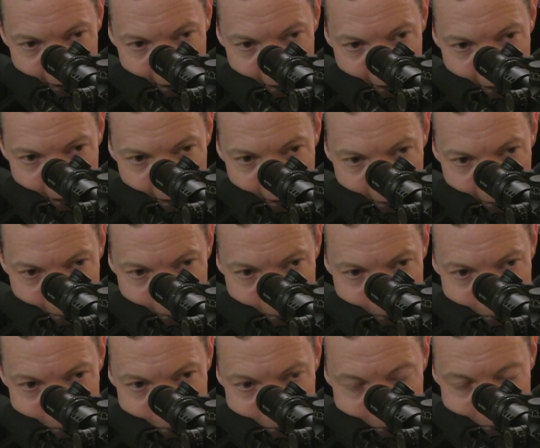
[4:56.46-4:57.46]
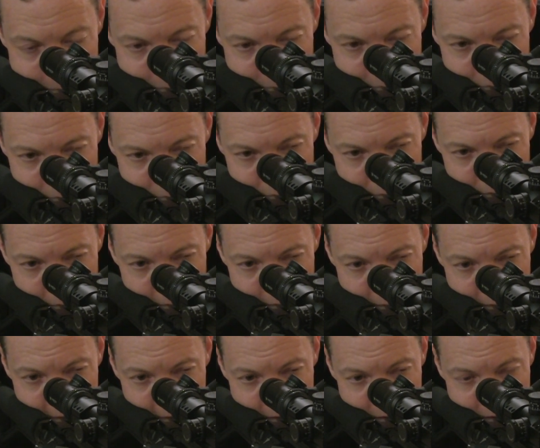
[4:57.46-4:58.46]
And then The
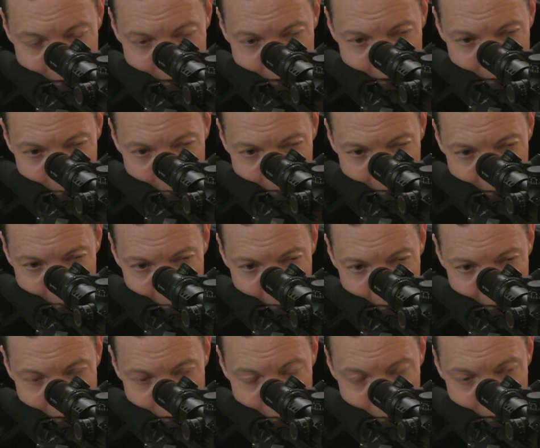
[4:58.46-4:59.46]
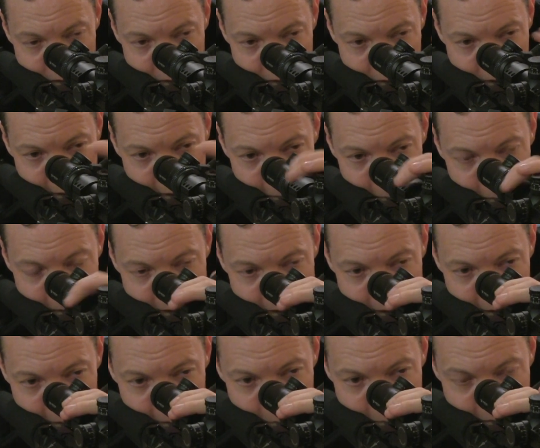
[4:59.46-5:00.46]
next thing that we're going to want to do is decide what
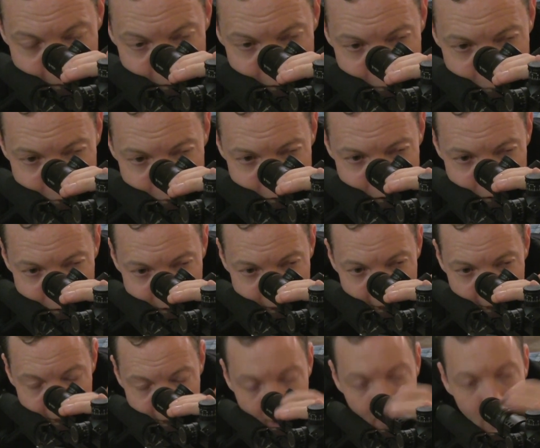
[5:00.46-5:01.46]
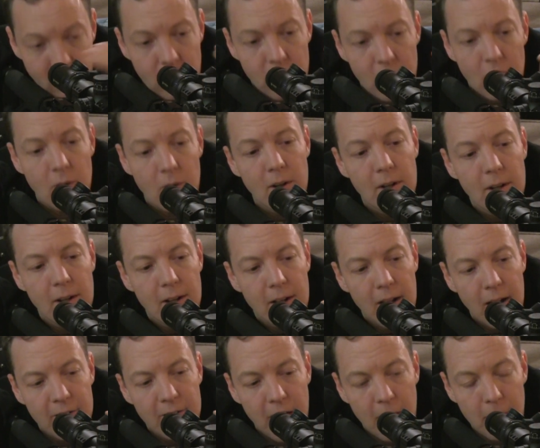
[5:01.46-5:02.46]
range we're shooting at, and so
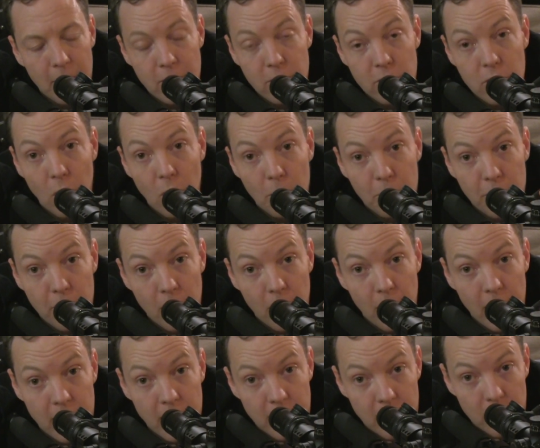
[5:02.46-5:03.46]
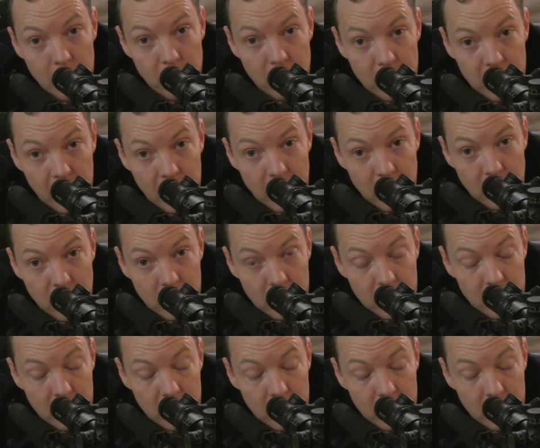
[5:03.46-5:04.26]
I've got my scope throw on here, which again you